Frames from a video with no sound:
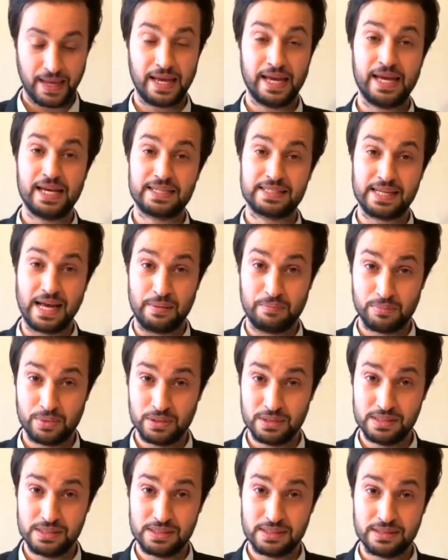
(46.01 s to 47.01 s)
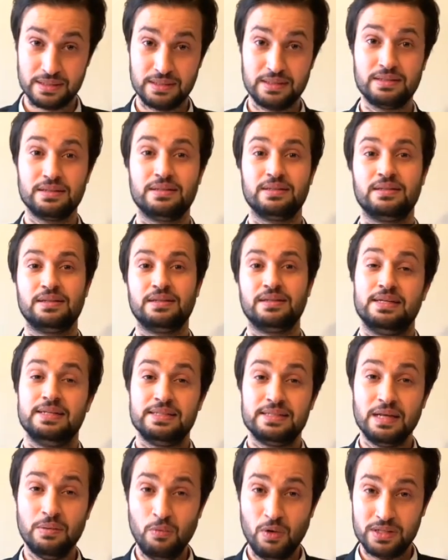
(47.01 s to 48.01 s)
Examples:
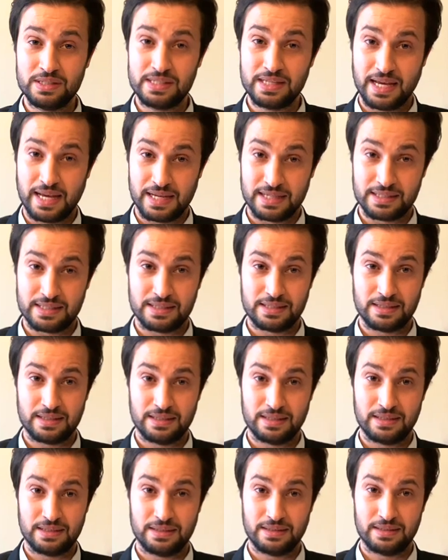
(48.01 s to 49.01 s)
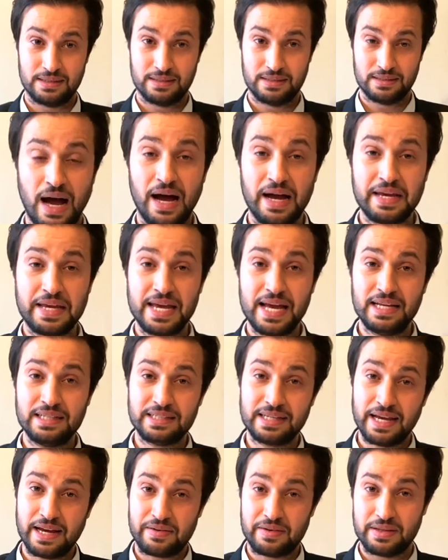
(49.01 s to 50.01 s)
someone says, "I can't
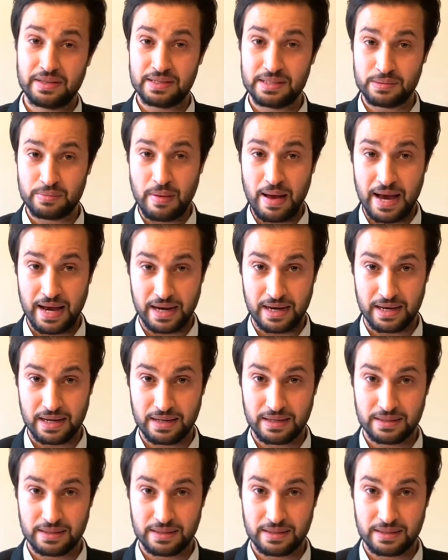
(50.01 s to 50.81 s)
carry this bag."